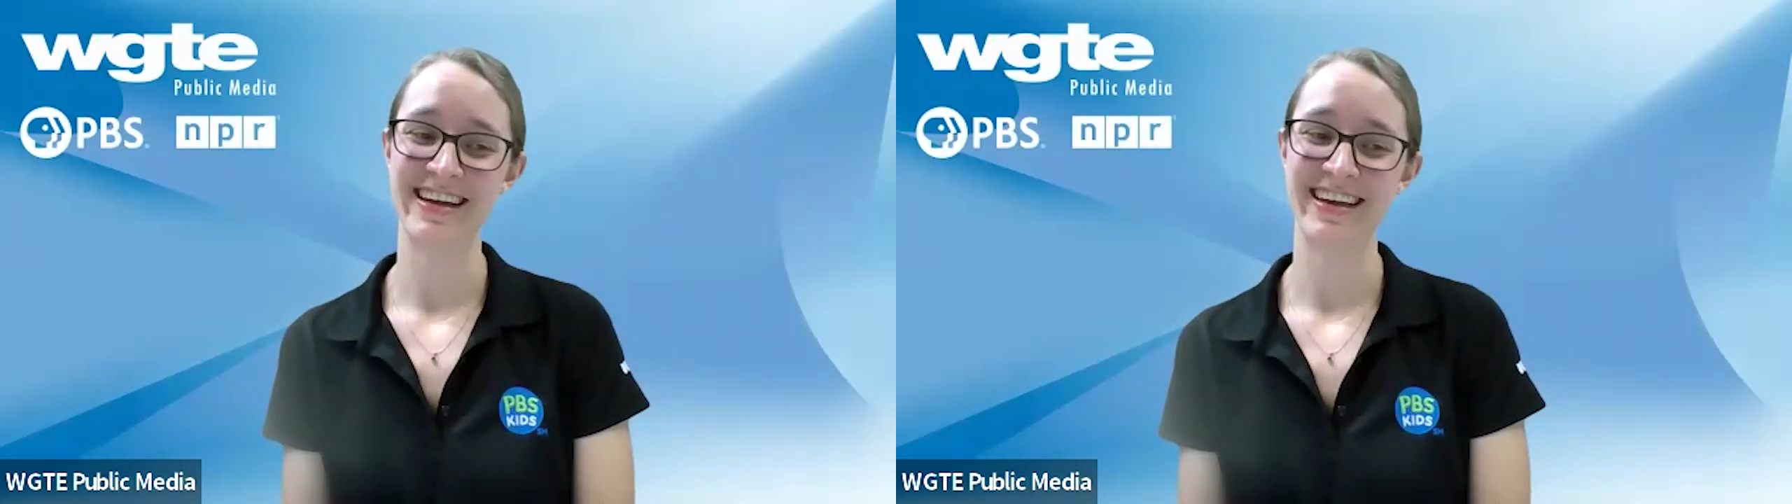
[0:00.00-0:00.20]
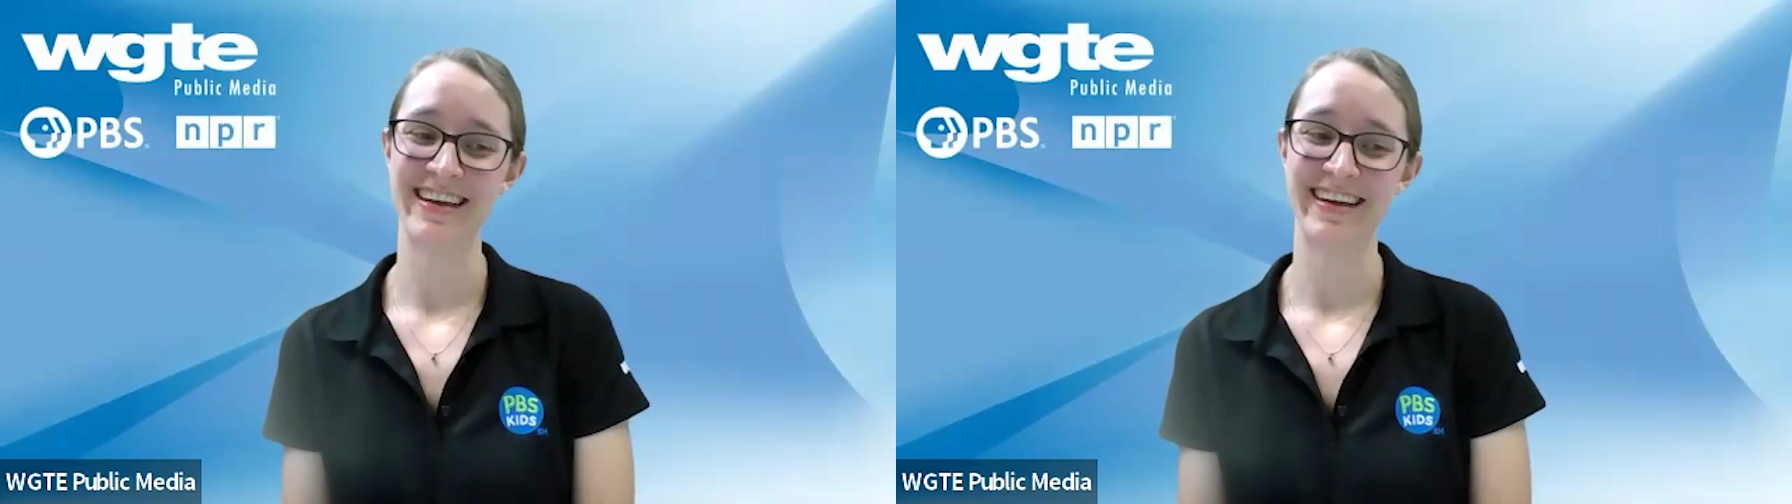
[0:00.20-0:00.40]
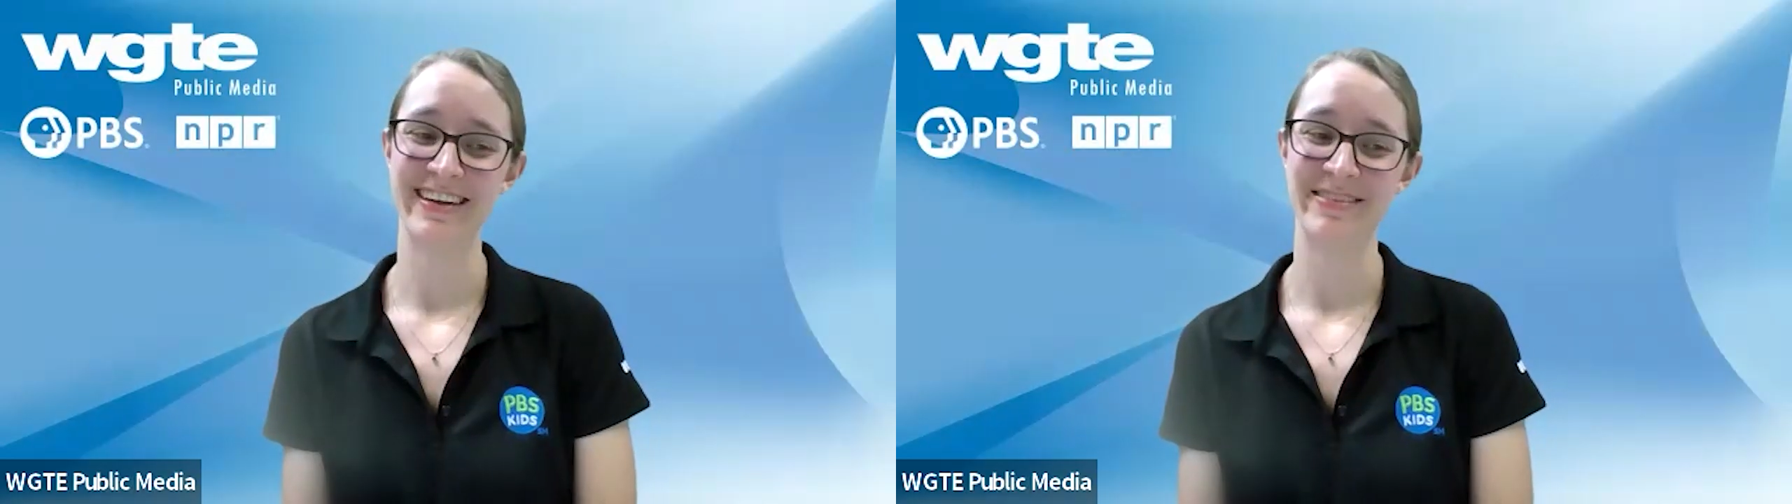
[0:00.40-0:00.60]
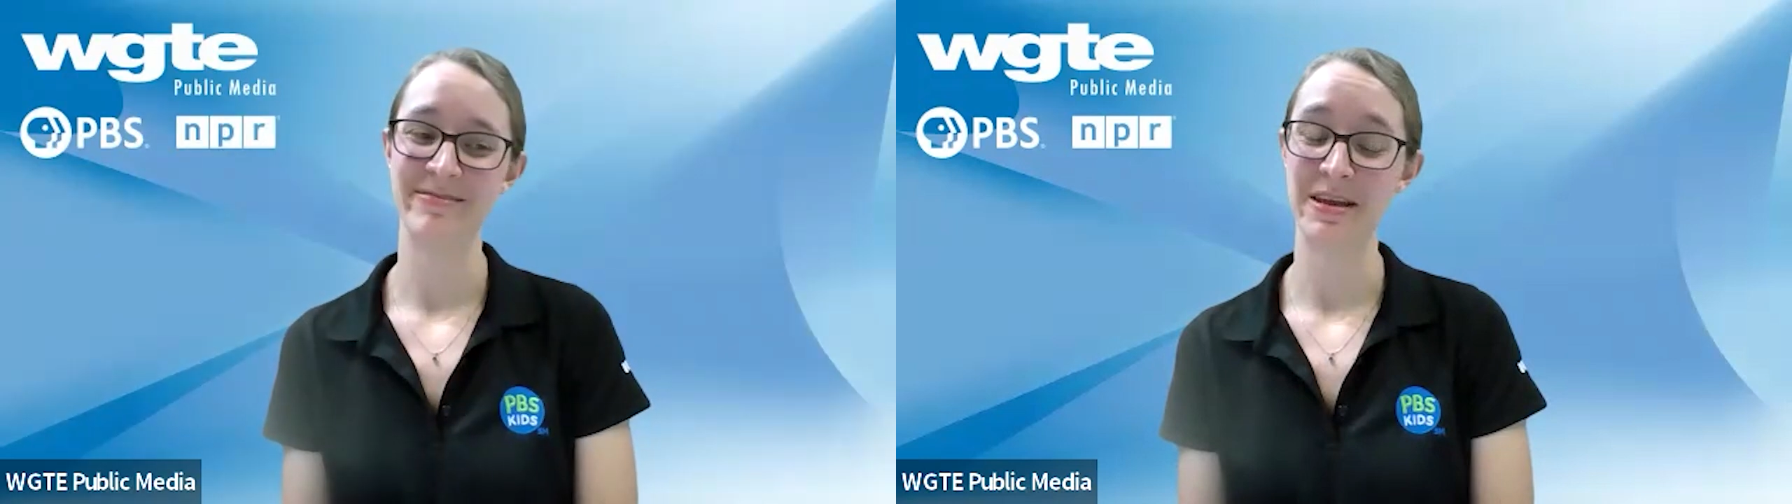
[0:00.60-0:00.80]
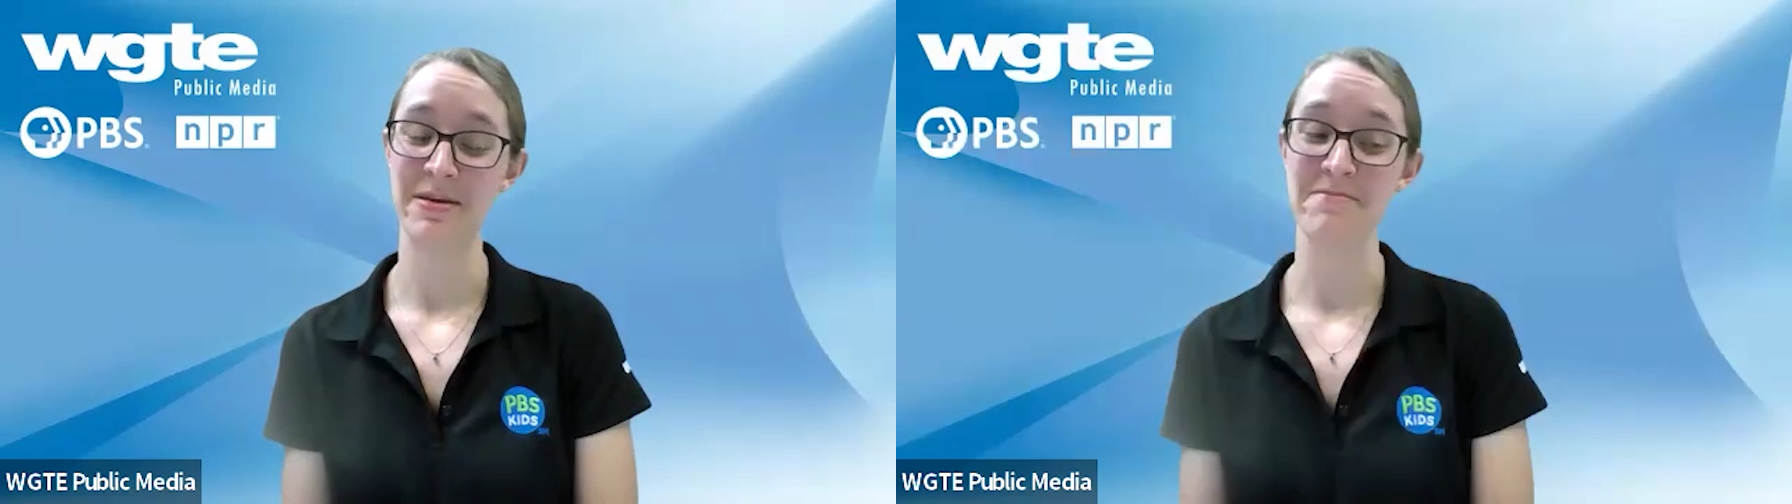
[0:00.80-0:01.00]
on
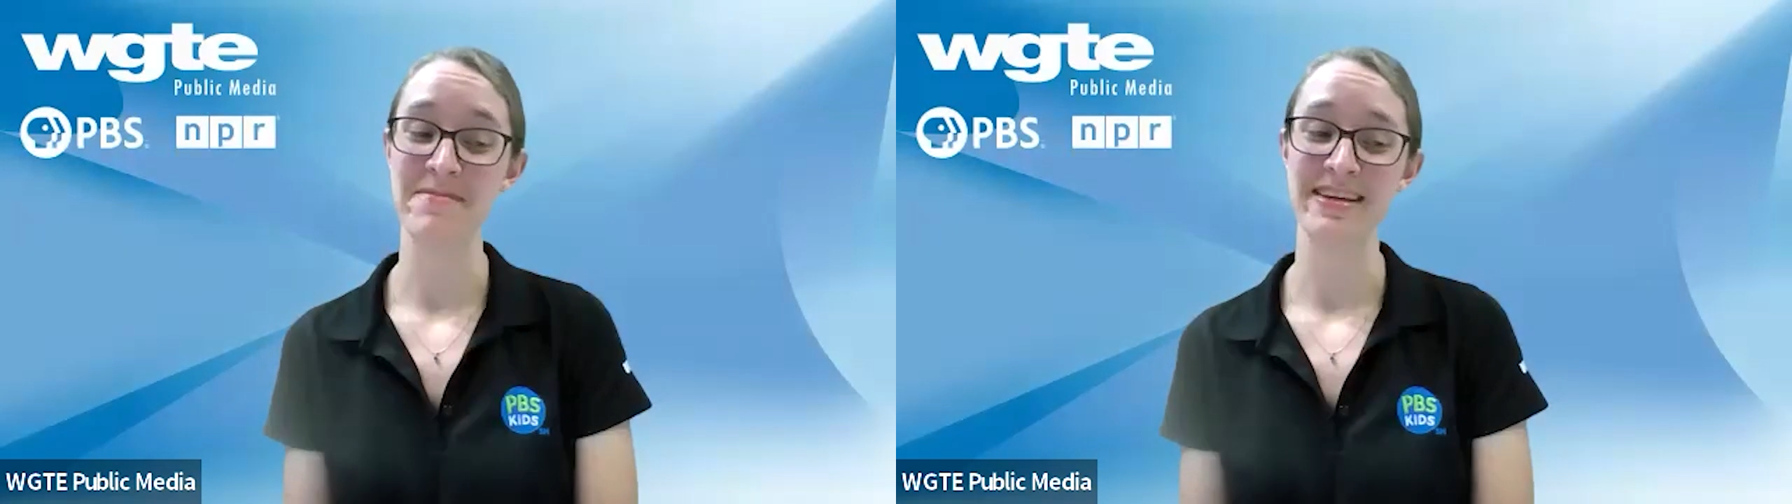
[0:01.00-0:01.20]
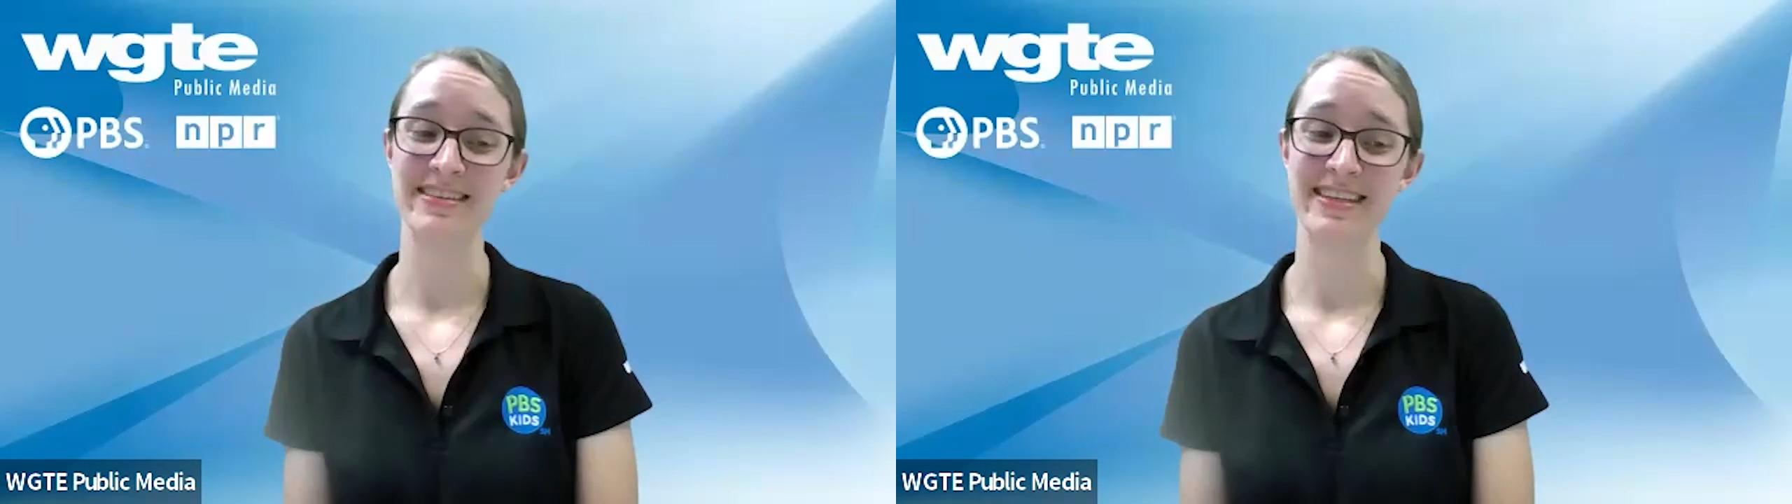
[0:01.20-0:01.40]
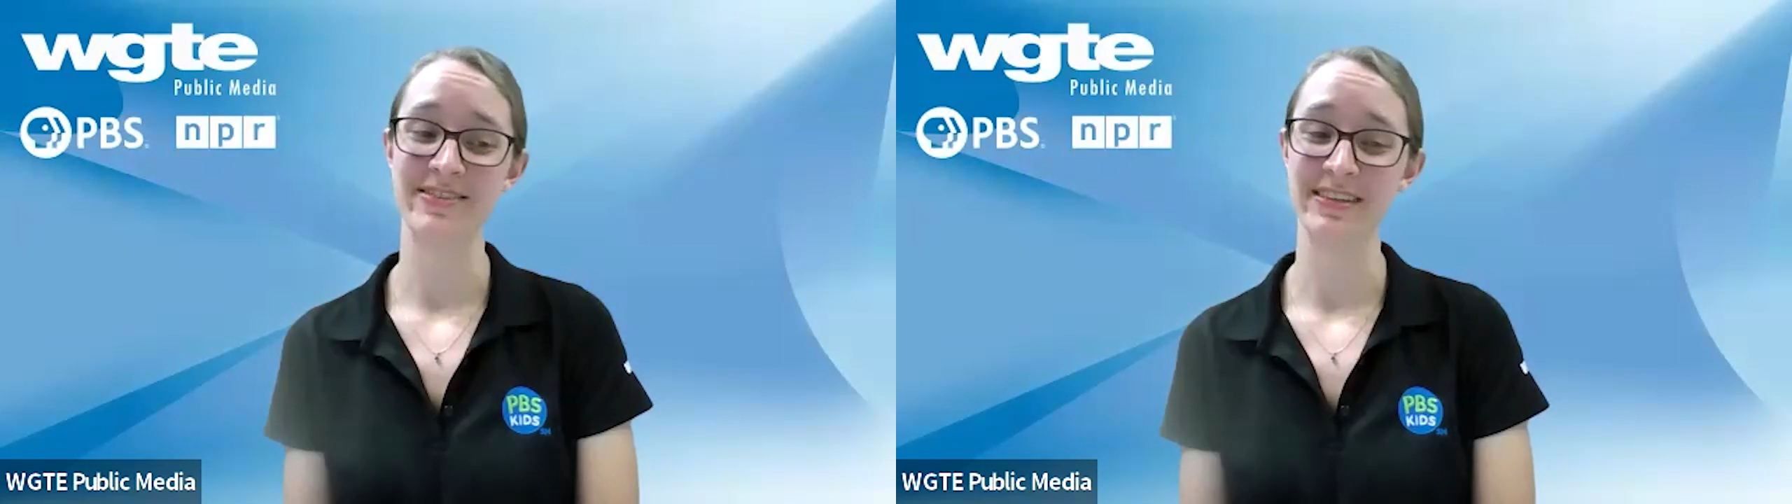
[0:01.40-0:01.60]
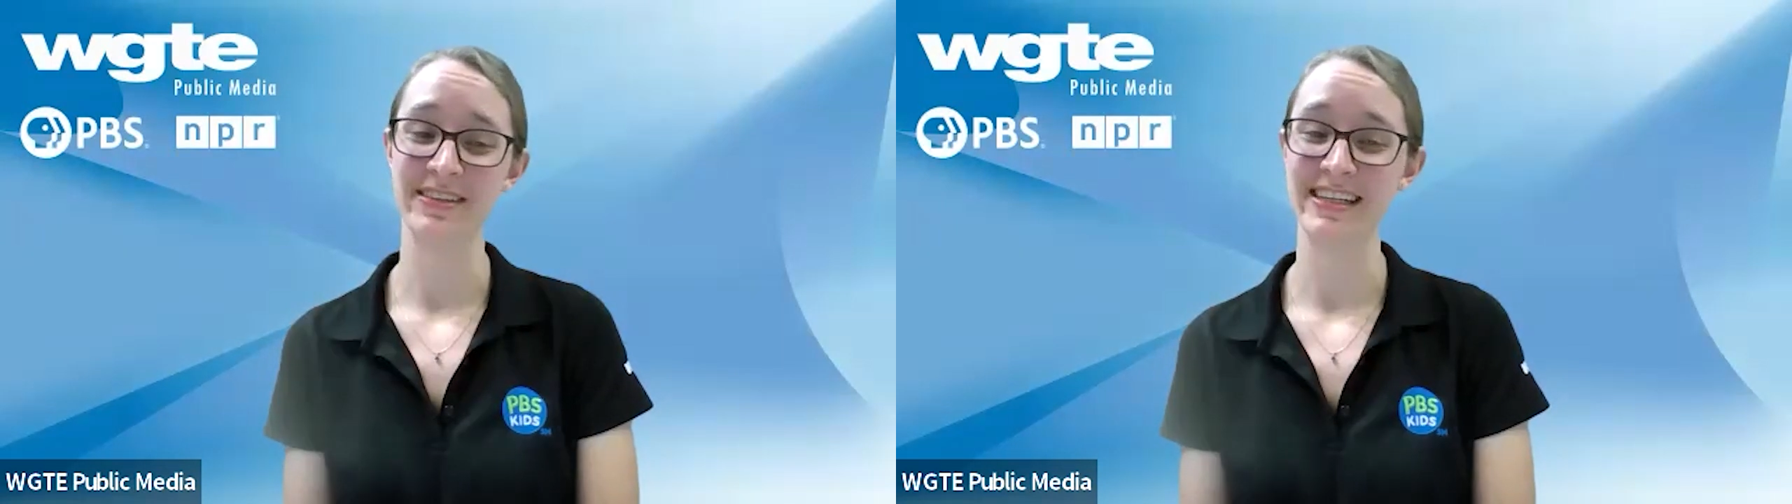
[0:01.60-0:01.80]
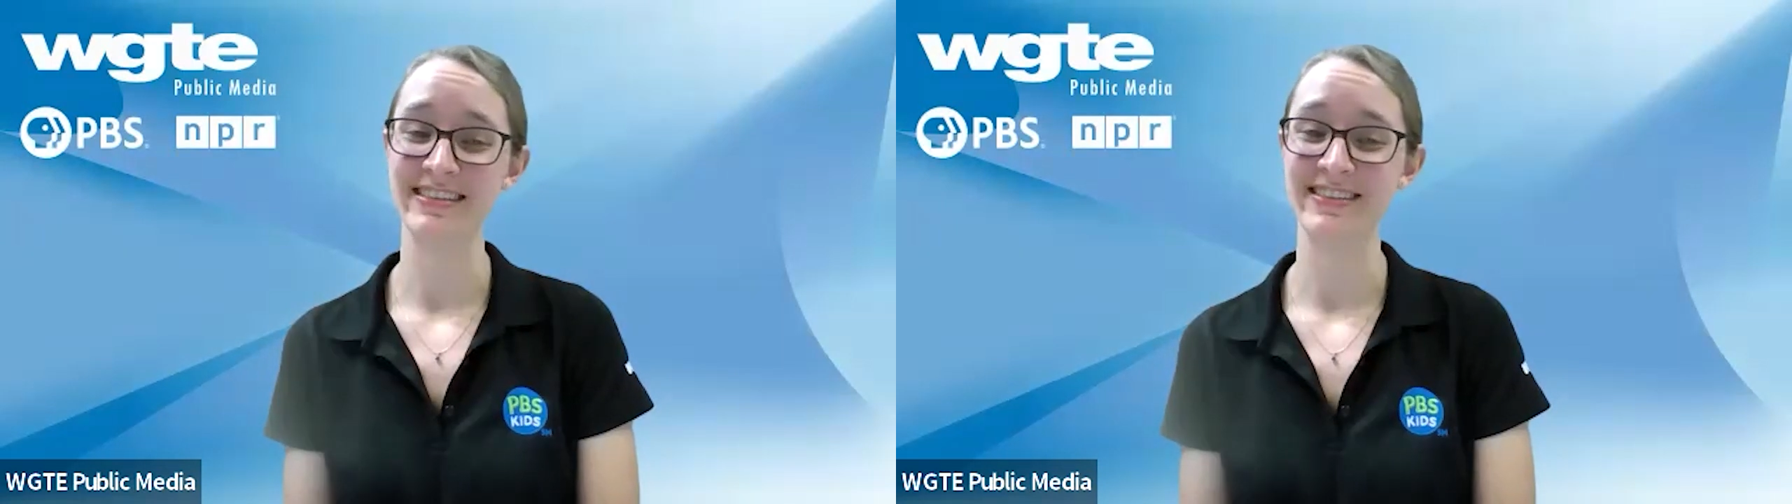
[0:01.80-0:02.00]
an amazing
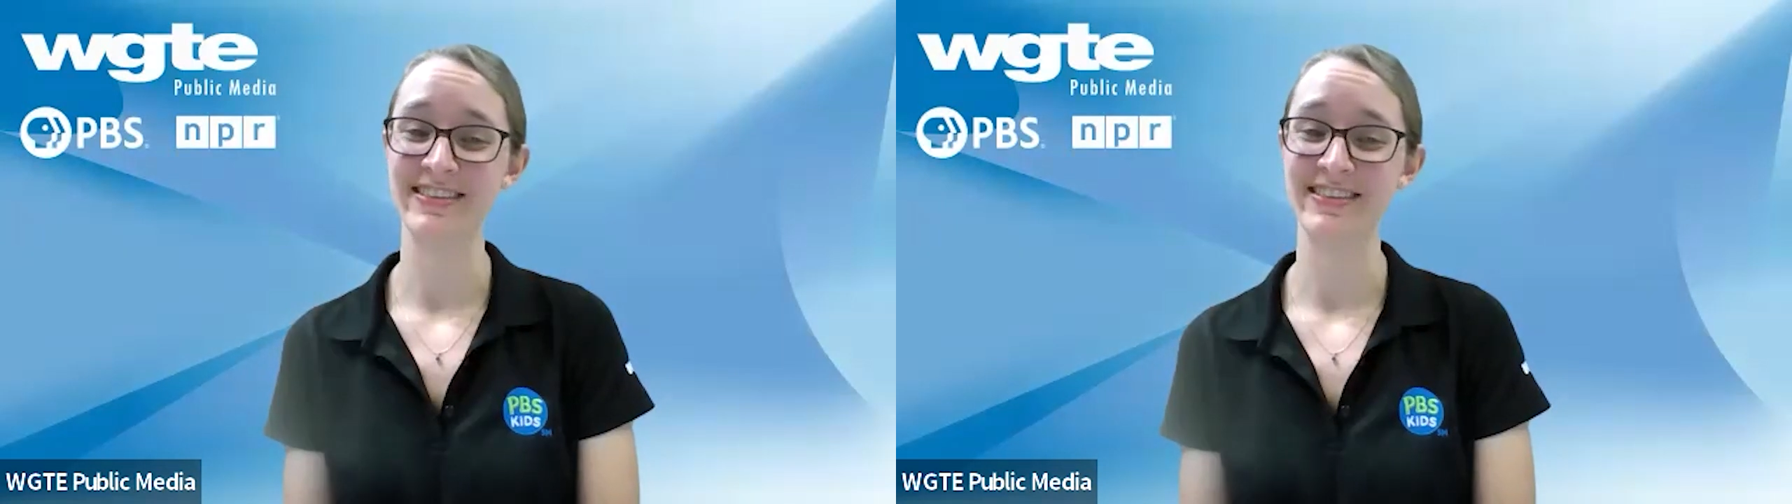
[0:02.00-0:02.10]
release.